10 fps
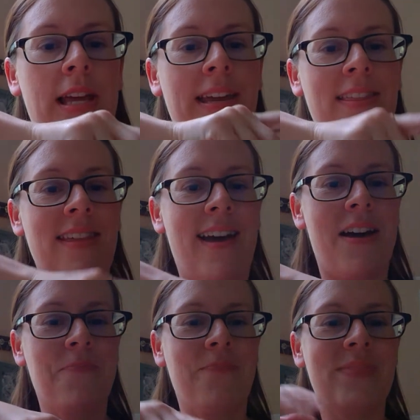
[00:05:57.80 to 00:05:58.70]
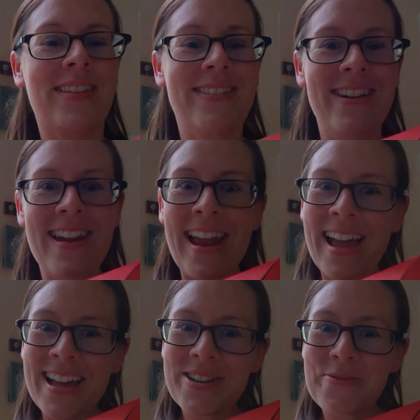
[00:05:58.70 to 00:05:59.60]
like that.
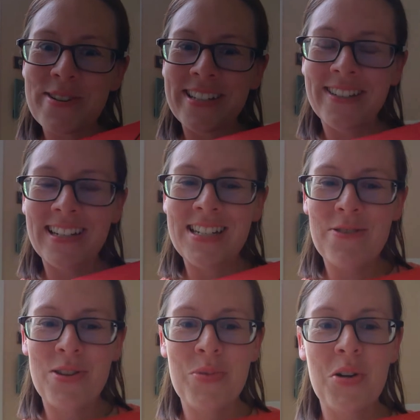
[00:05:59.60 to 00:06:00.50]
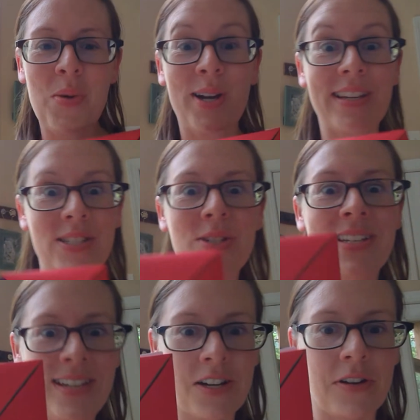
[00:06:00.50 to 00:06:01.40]
Now what you can do with your bookmark is you
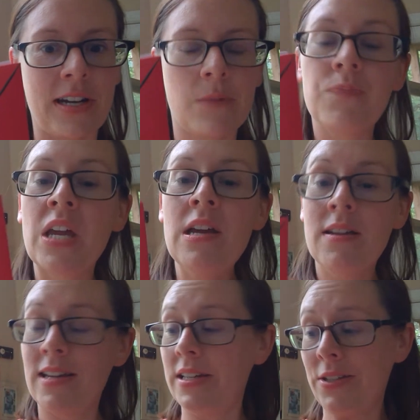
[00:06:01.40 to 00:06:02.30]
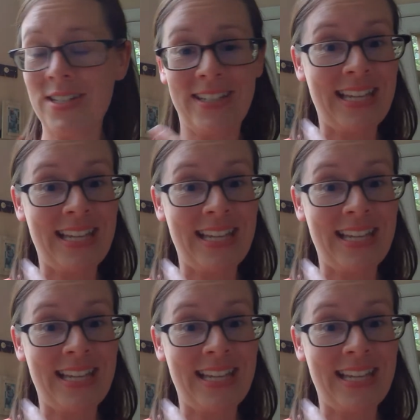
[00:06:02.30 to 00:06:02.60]
can decorate it. Now you can just